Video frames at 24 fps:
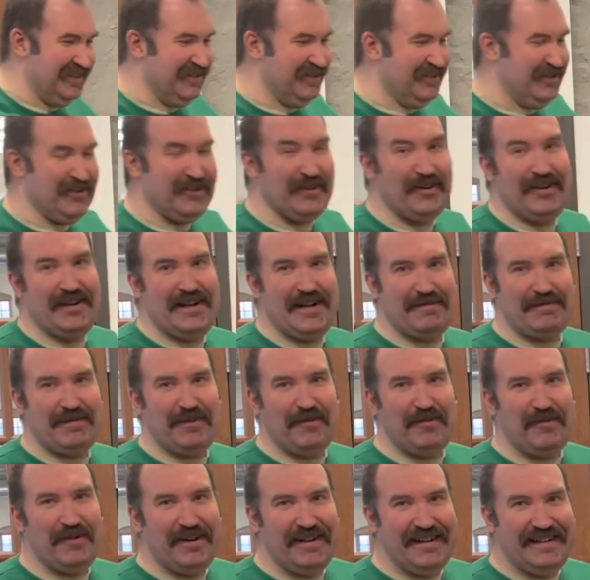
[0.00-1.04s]
drawer number
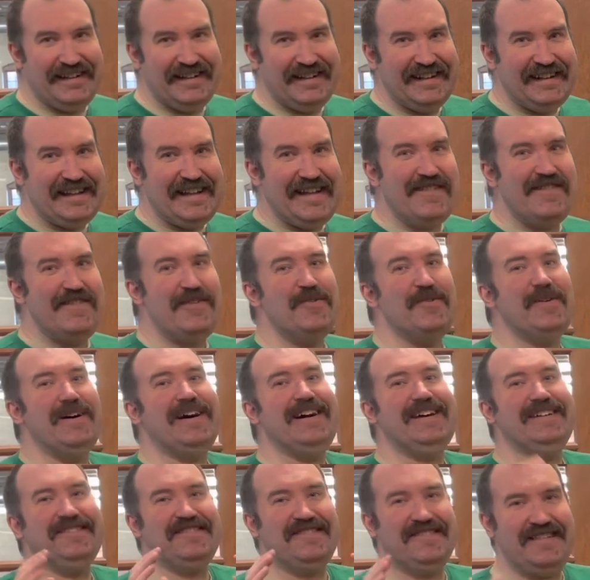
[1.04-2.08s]
1, give you
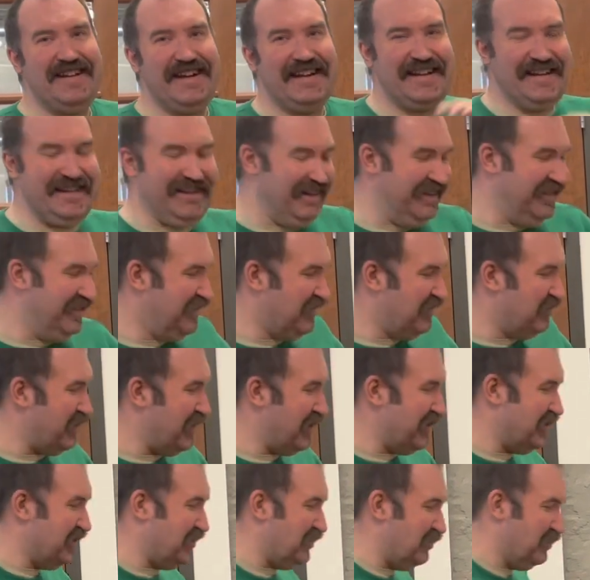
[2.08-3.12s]
a second
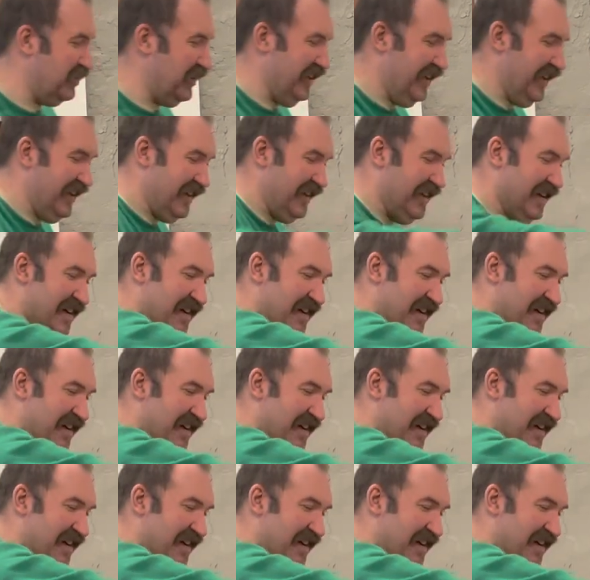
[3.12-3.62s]
special peek.